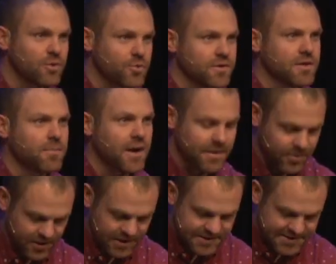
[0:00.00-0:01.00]
with what the
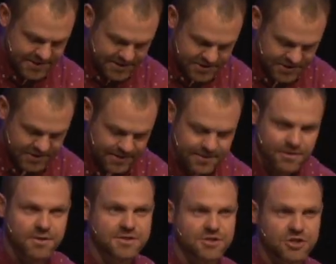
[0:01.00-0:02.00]
Bible is teaching that
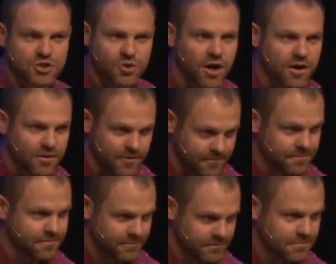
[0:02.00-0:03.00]
there is a struggle.
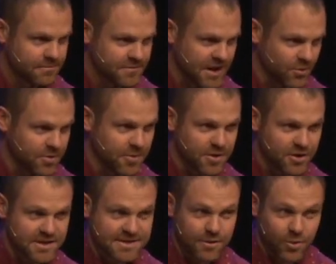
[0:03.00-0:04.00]
Say with me,
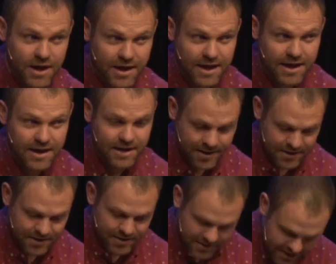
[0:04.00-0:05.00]
there is a what? A.
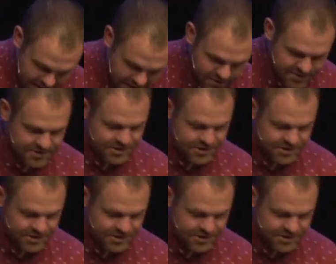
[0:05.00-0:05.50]
Yeah, there's